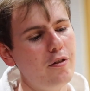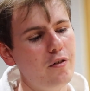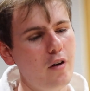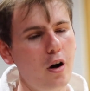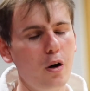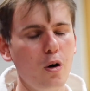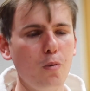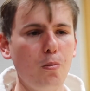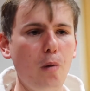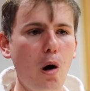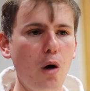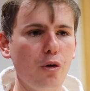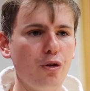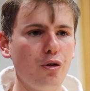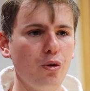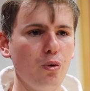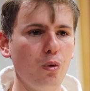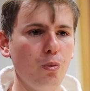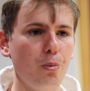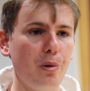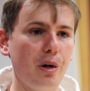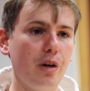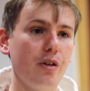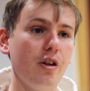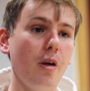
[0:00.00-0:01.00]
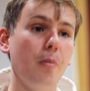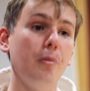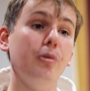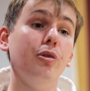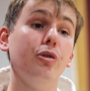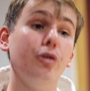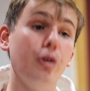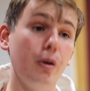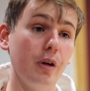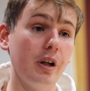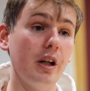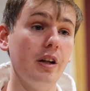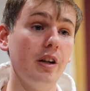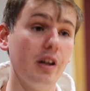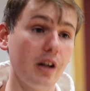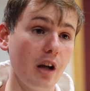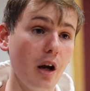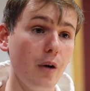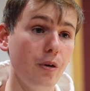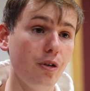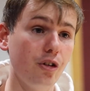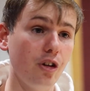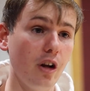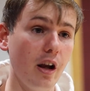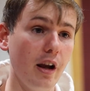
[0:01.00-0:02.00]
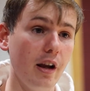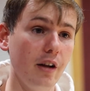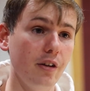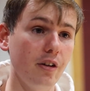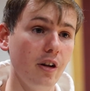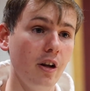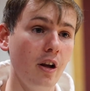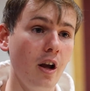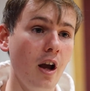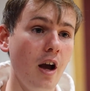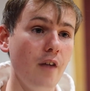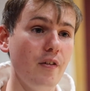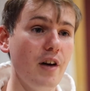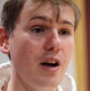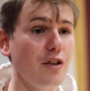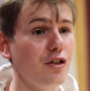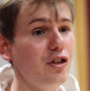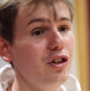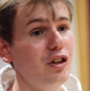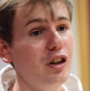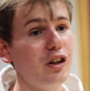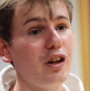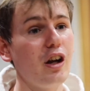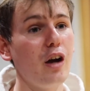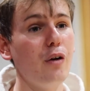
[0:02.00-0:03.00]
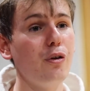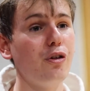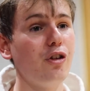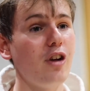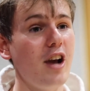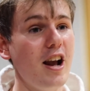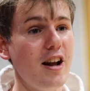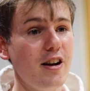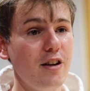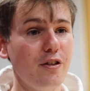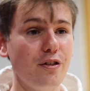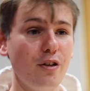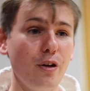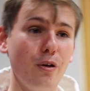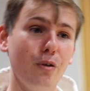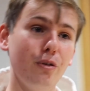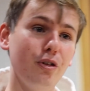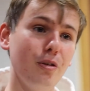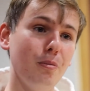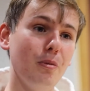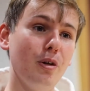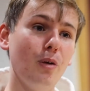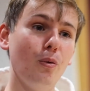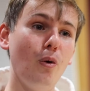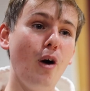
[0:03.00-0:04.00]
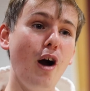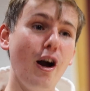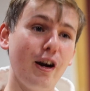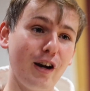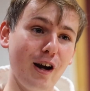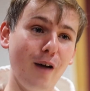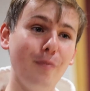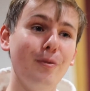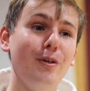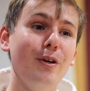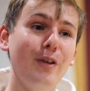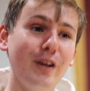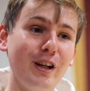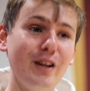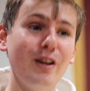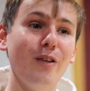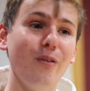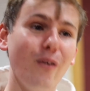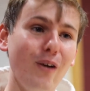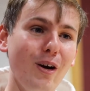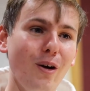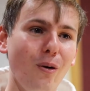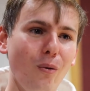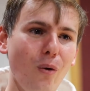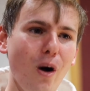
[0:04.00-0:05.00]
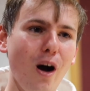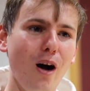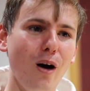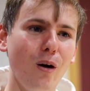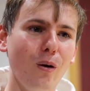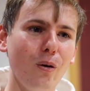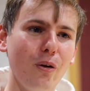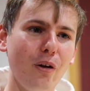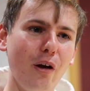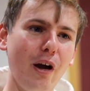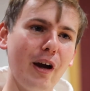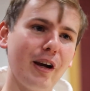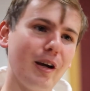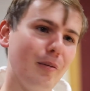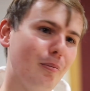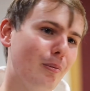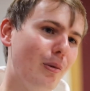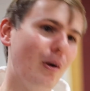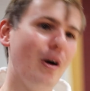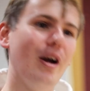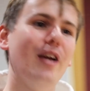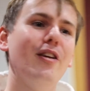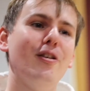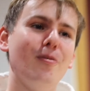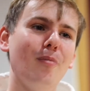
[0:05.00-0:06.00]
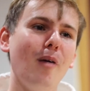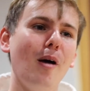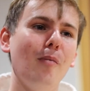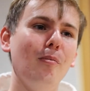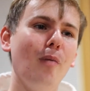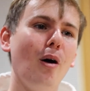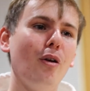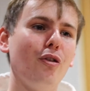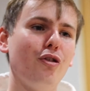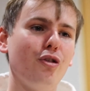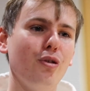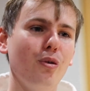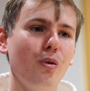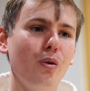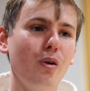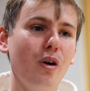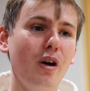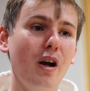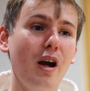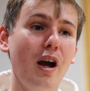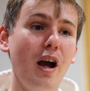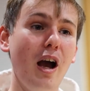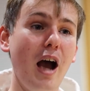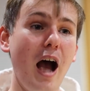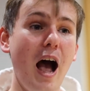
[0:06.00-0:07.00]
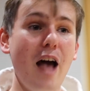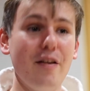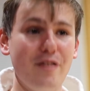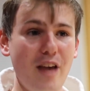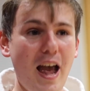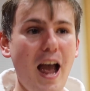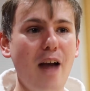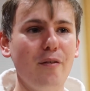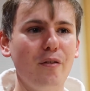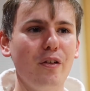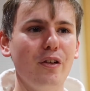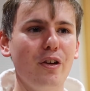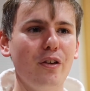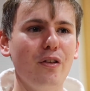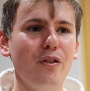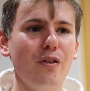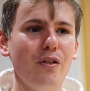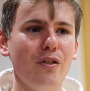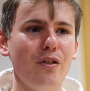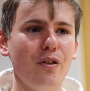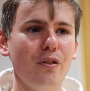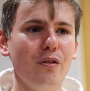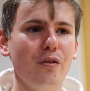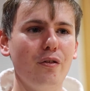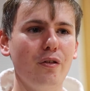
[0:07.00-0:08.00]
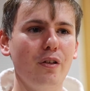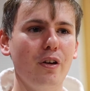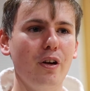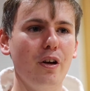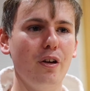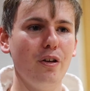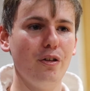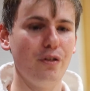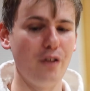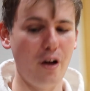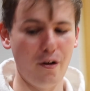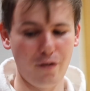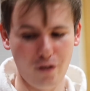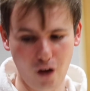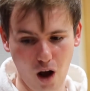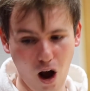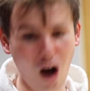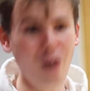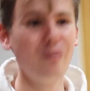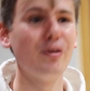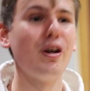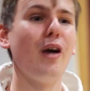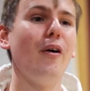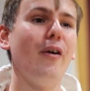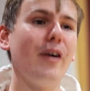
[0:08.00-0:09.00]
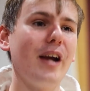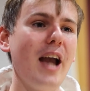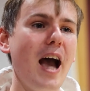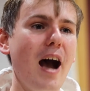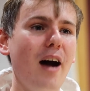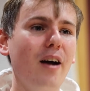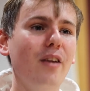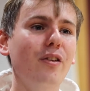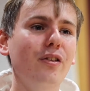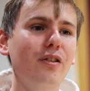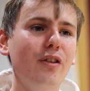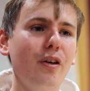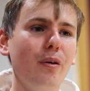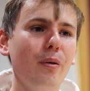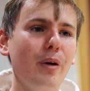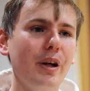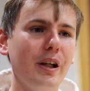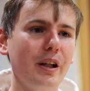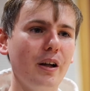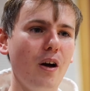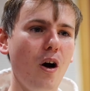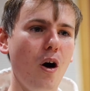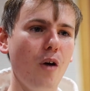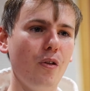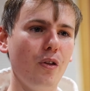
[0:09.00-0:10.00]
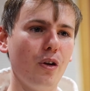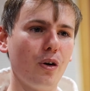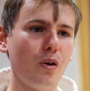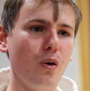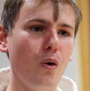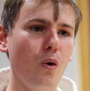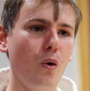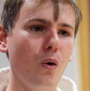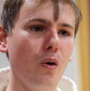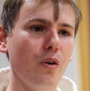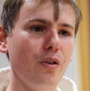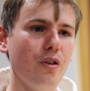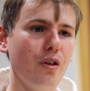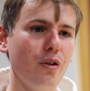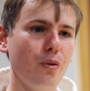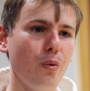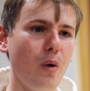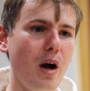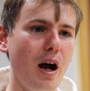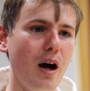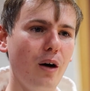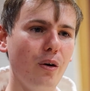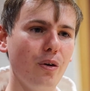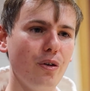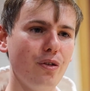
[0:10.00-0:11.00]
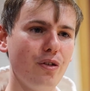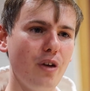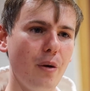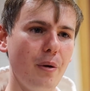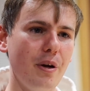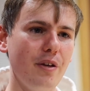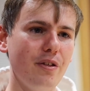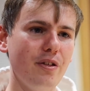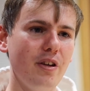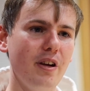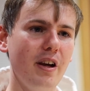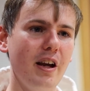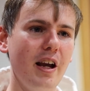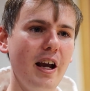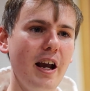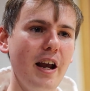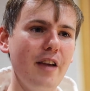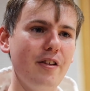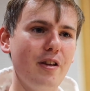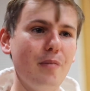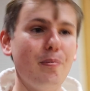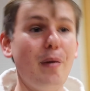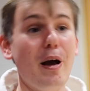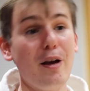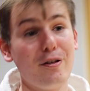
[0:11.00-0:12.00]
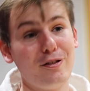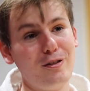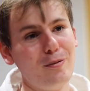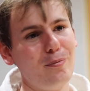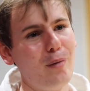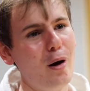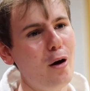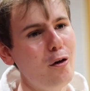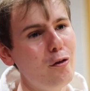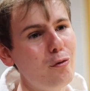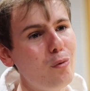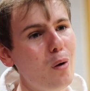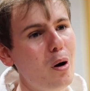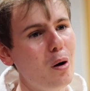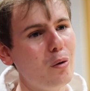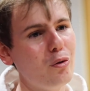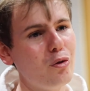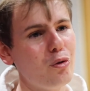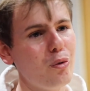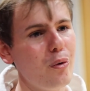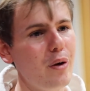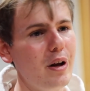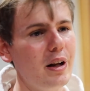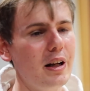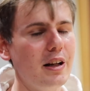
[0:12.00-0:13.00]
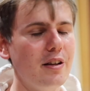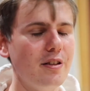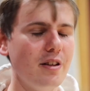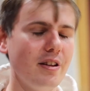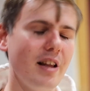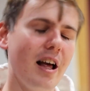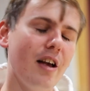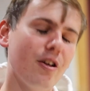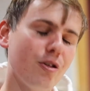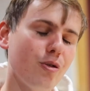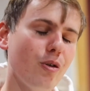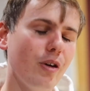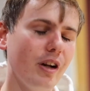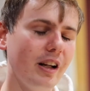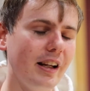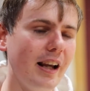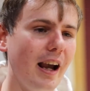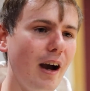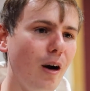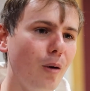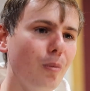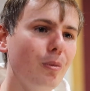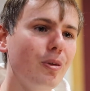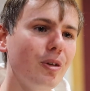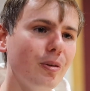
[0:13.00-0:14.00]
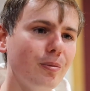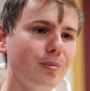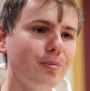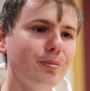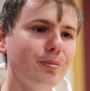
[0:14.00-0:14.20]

final module, because I'm doing it negotiated, I've actually negotiated it so some of the work I'm doing in the real world, I can put into my module as evidence of stuff that I'm going out and doing on the course as well. So it's the best of both worlds really, so that's really helped.